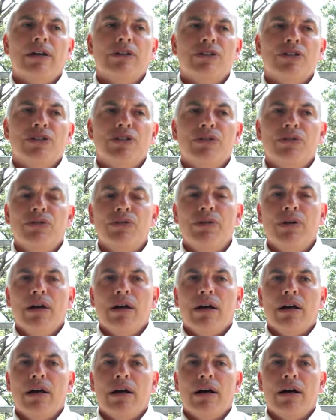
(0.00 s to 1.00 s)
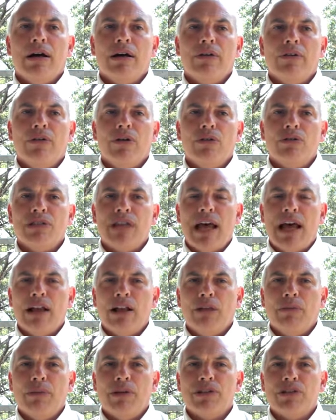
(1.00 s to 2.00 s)
to those
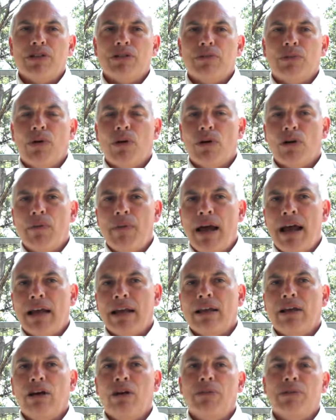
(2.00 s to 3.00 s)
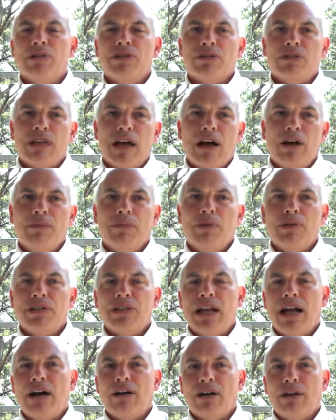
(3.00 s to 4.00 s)
elements, those programmatic elements, those outputs
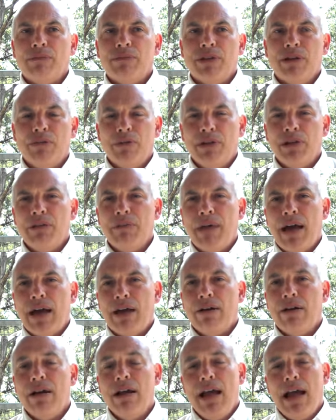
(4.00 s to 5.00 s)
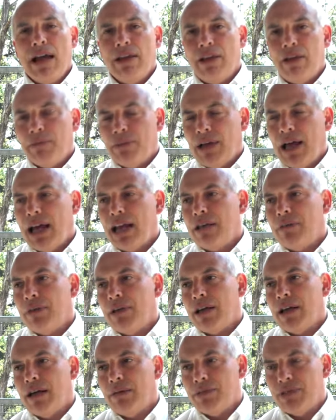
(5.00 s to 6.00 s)
and outcomes that really matter, and then planning
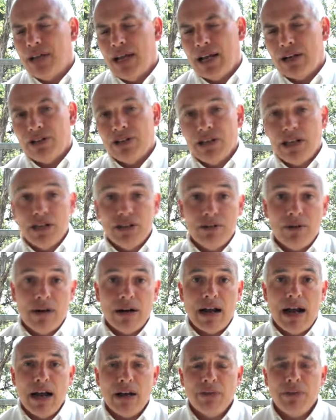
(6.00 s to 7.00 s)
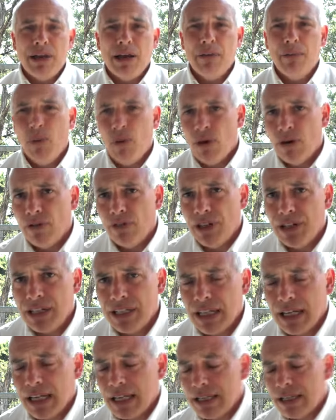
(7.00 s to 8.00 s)
becomes an exercise around how do we get more of these
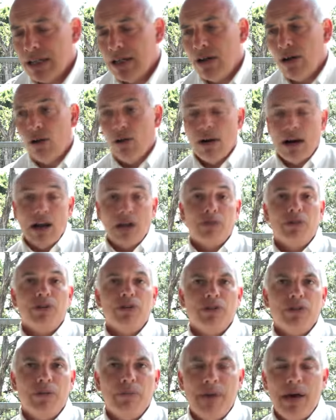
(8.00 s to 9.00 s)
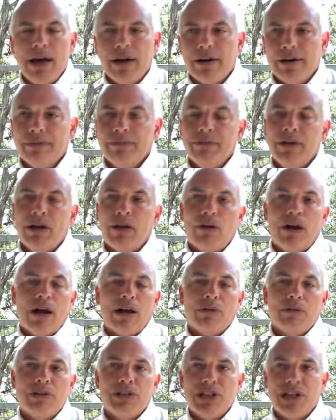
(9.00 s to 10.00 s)
things, or how do we do them better, or how
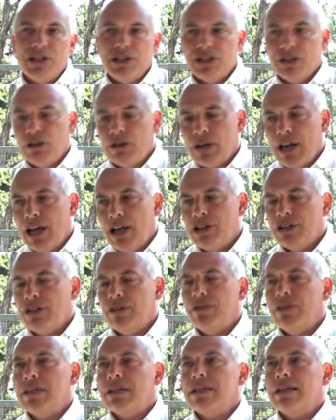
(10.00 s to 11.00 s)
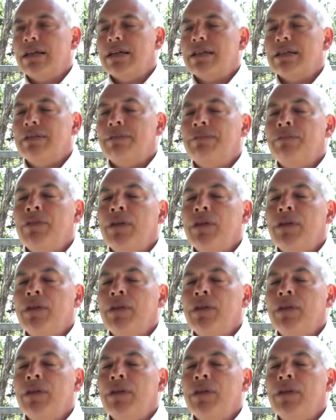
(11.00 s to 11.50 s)
do we change the location of these things.